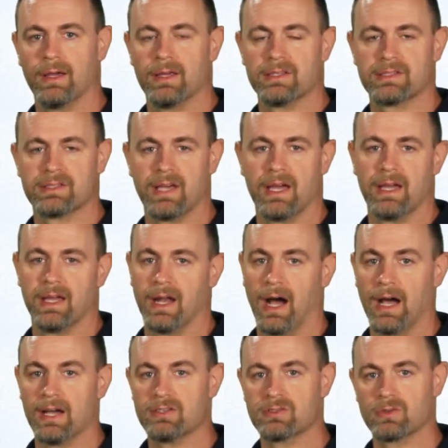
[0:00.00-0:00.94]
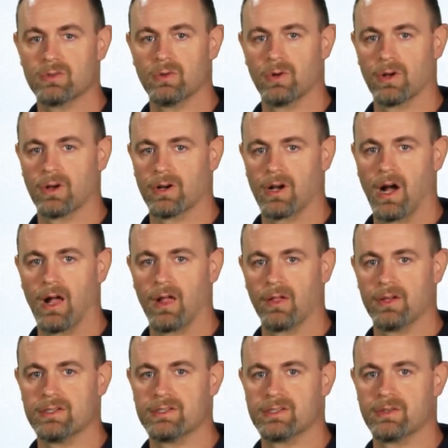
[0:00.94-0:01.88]
say in high school or
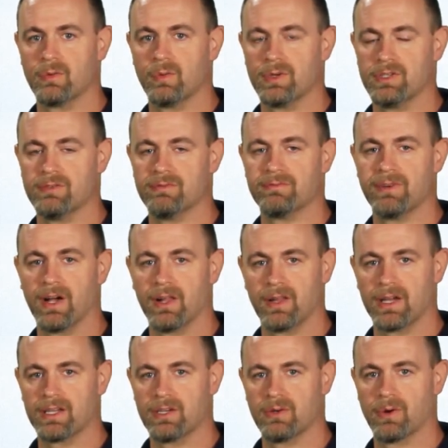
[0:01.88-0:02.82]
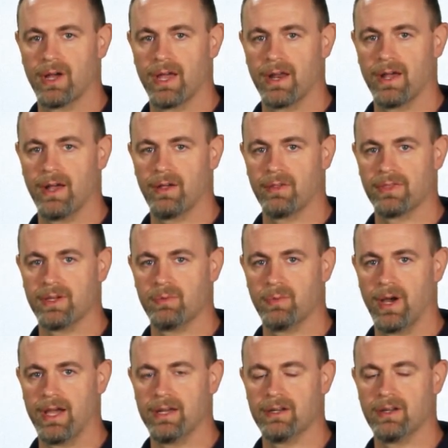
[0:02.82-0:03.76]
college when you felt like you were at a healthy
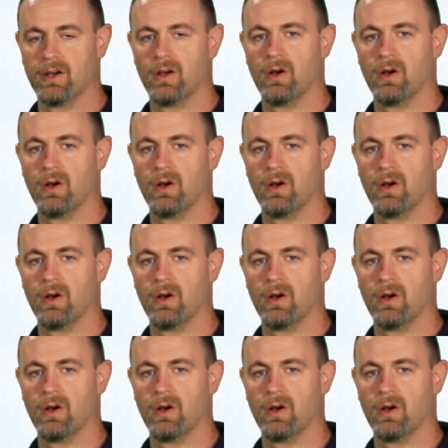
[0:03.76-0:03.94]
weight,